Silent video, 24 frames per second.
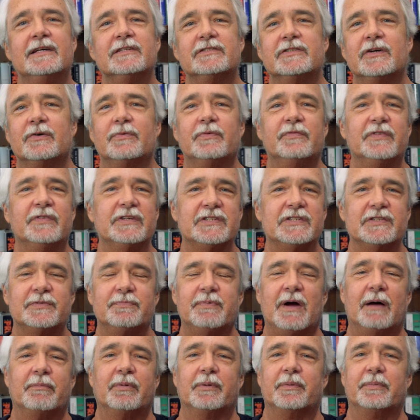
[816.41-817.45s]
So this has
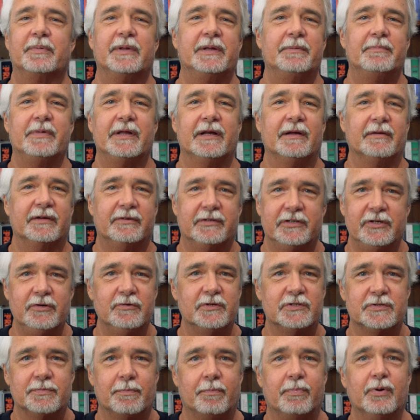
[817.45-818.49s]
probably been a
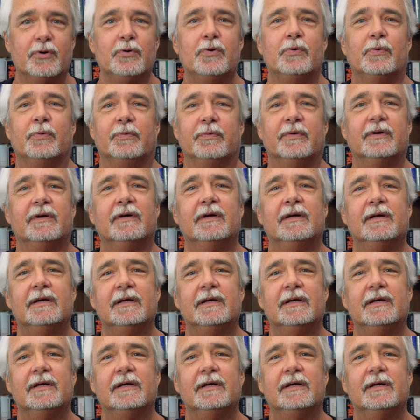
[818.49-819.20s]
huge boon